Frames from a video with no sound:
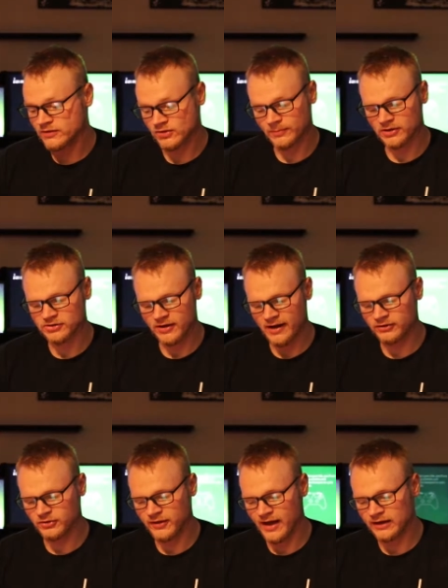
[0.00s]
So I'm gonna show you how to
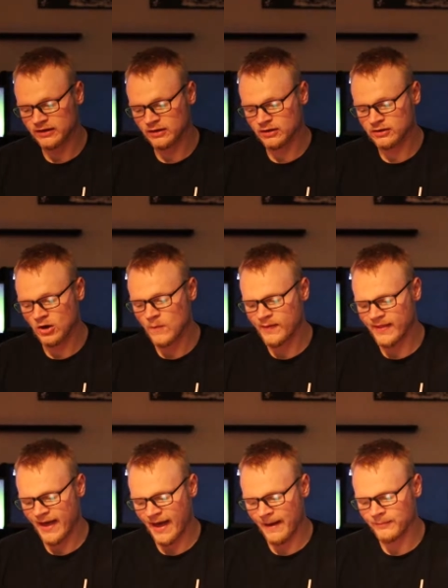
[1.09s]
do that. You open the
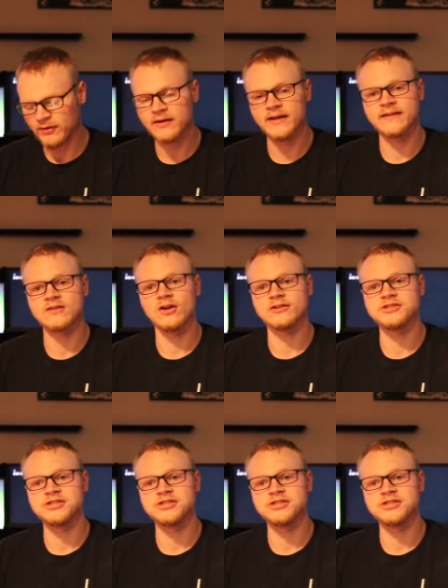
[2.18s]
app, it's called